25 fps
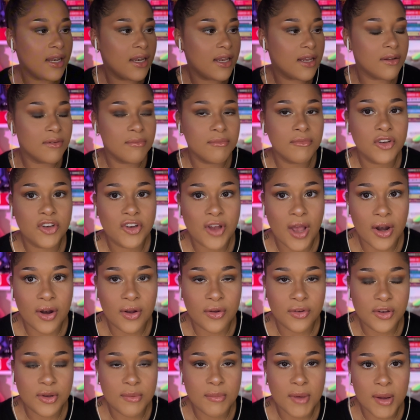shout out
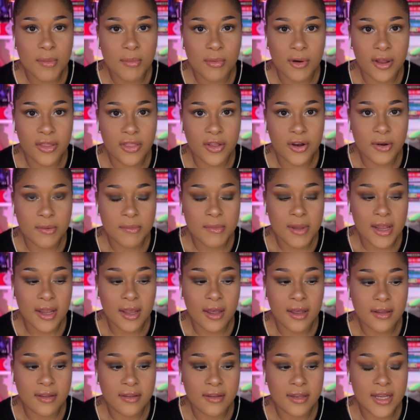to my brother
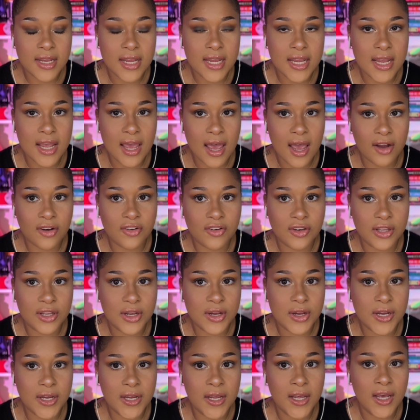because he actually